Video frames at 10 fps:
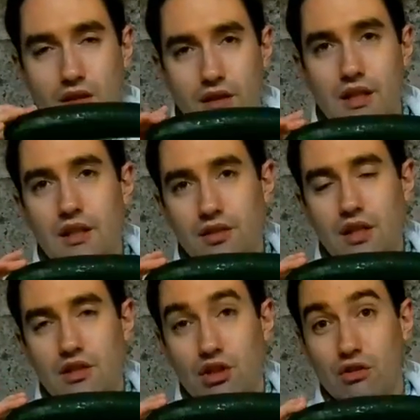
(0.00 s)
These
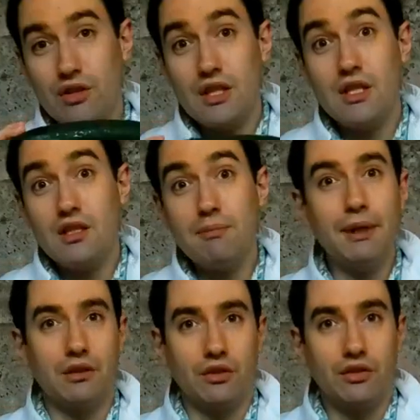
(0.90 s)
get turned into
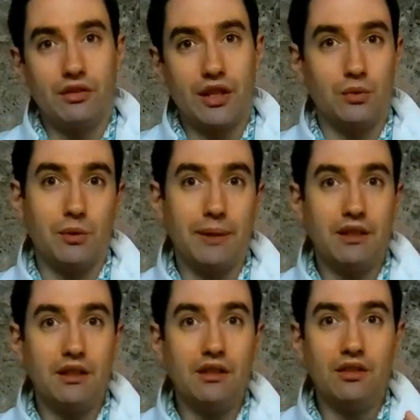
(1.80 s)
pickles. That's what a
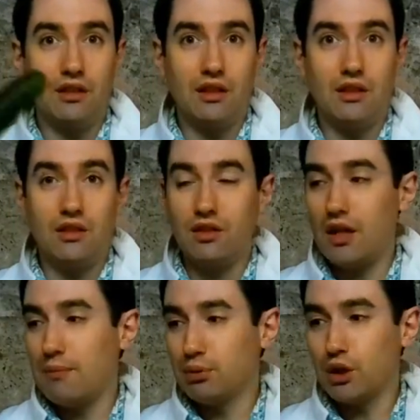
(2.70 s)
pickle is
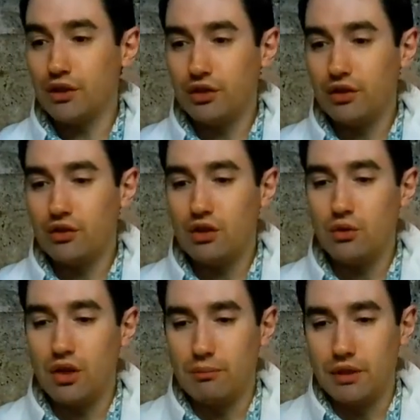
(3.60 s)
a processed
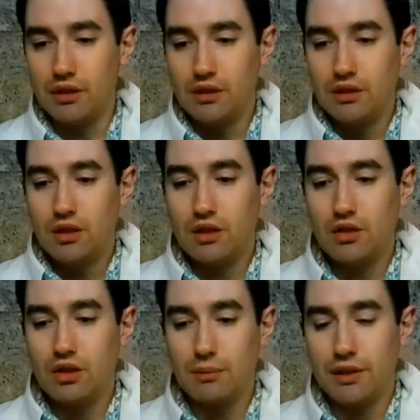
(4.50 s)
cucumber. A
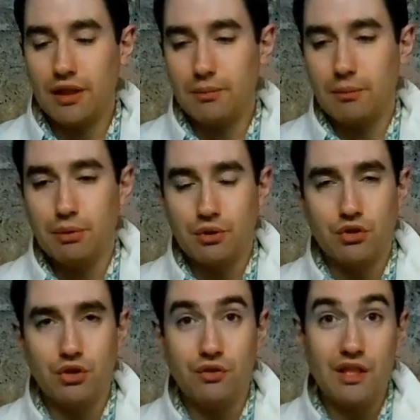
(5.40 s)
cucumber that has been
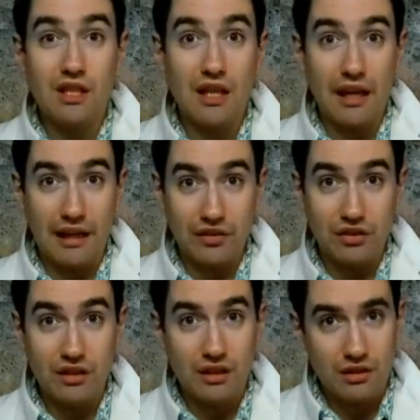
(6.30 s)
preserved in
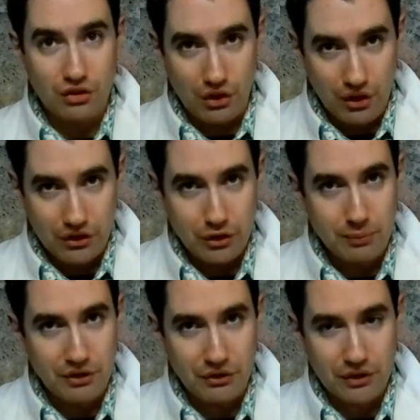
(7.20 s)
acid and salt
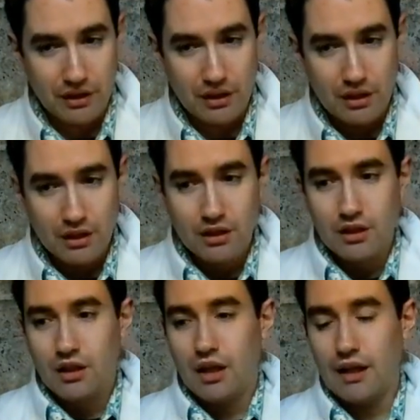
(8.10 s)
specifically.
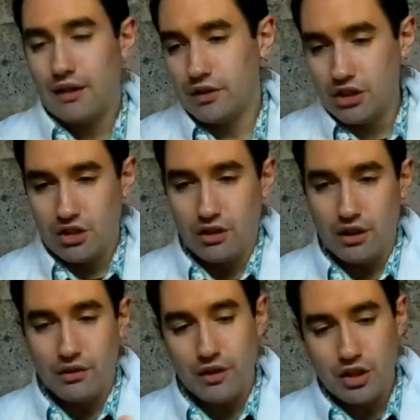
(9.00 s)
I have additional
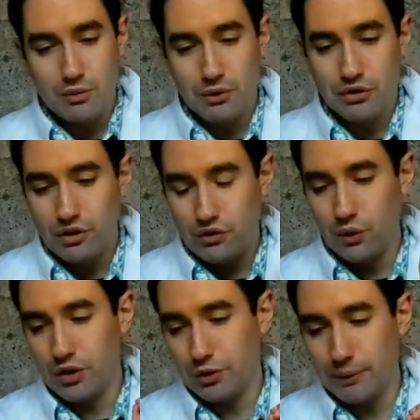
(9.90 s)
other vegetables
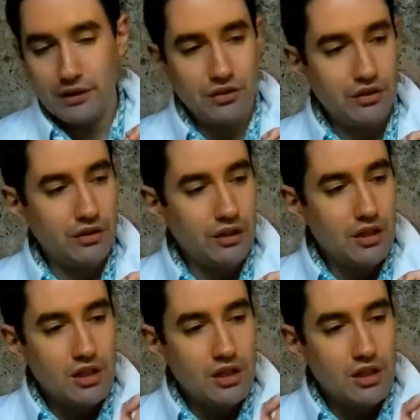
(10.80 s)
for the spices.